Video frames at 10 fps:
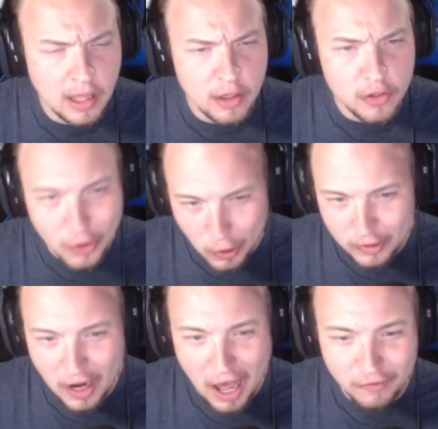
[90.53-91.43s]

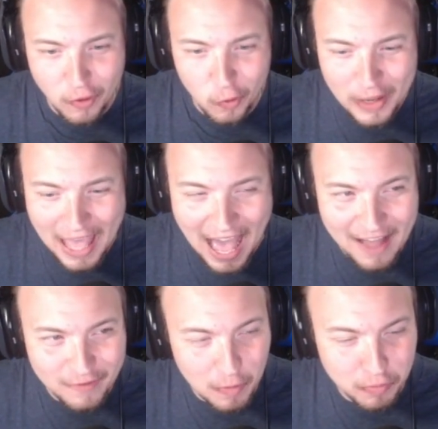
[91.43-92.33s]
starting off, we
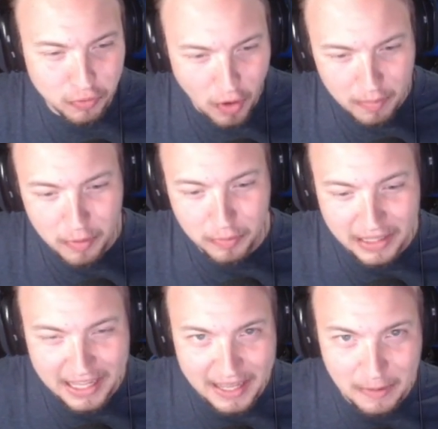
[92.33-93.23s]
have
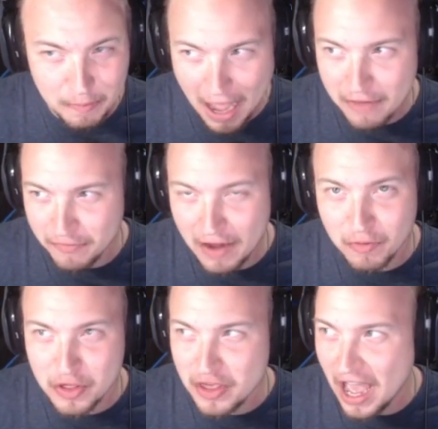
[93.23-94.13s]
probably my
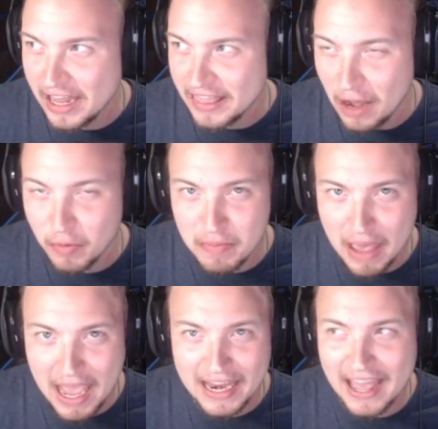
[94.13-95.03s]
favorite signing that we
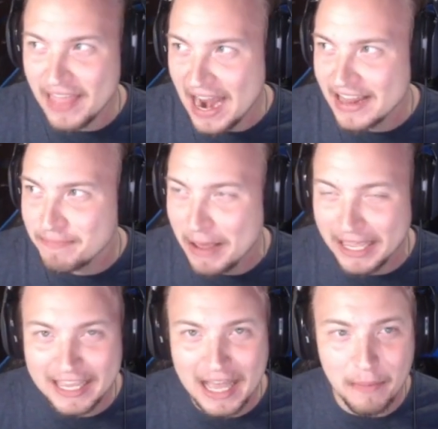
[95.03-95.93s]
made, and that is
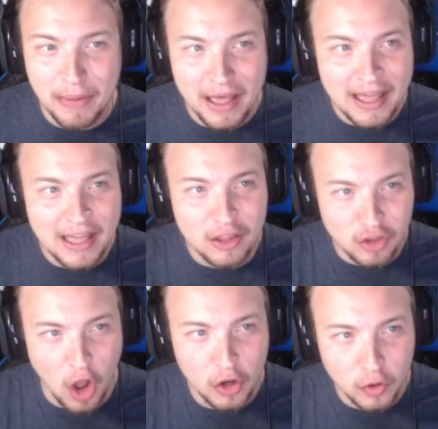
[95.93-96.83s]
picking up
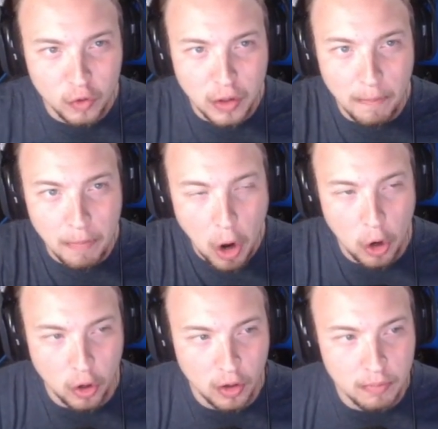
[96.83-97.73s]
Donald
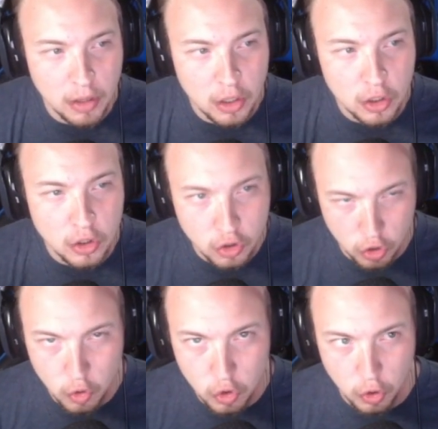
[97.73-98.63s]
Parham
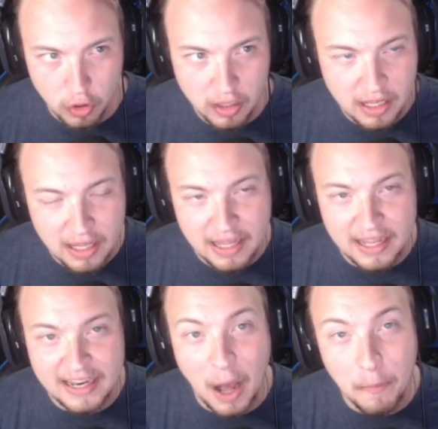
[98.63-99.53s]
Jr.
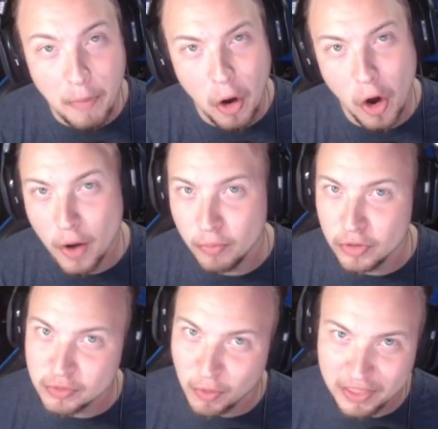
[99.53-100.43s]
Now, Parham
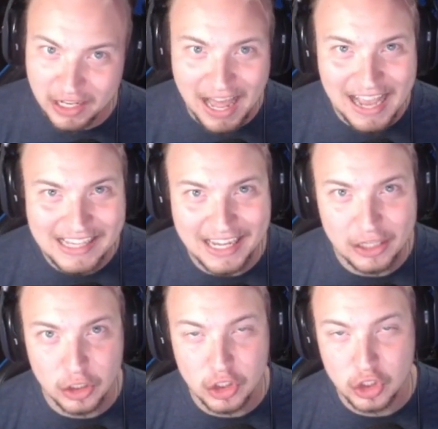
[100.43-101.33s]
was with the Los
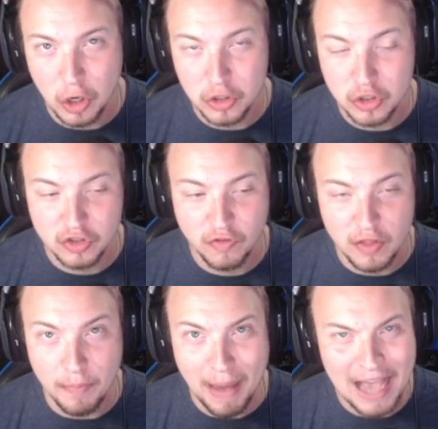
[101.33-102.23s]
Angeles Chargers for
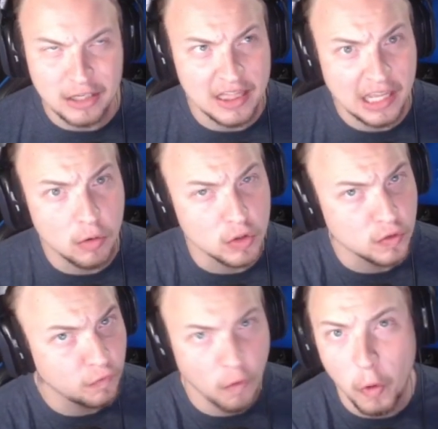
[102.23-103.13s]
the past, I think it was
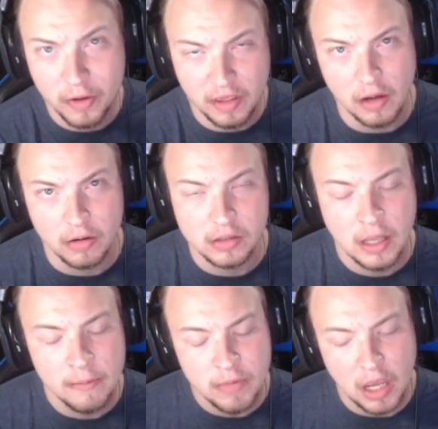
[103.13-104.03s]
4 years,
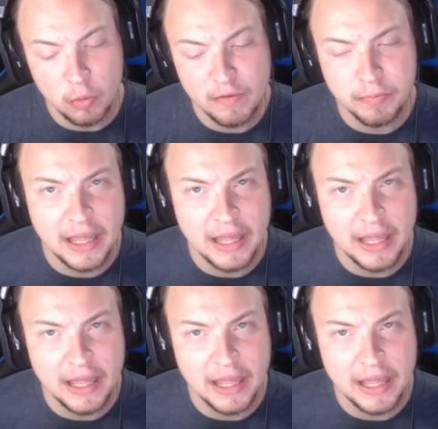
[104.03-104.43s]
and we've